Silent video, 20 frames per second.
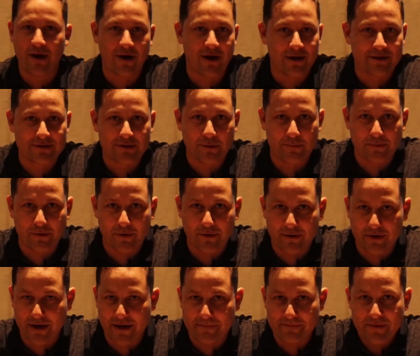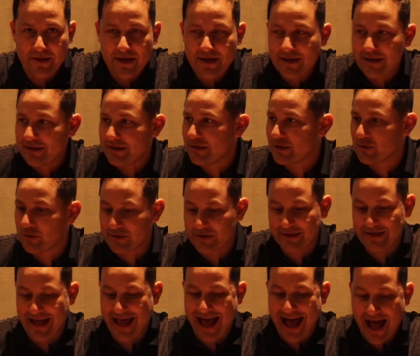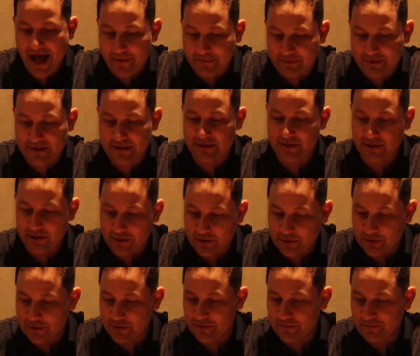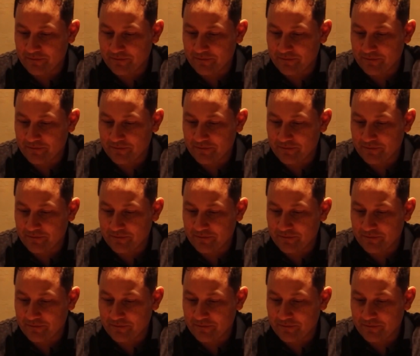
cocktail program. This was an absolute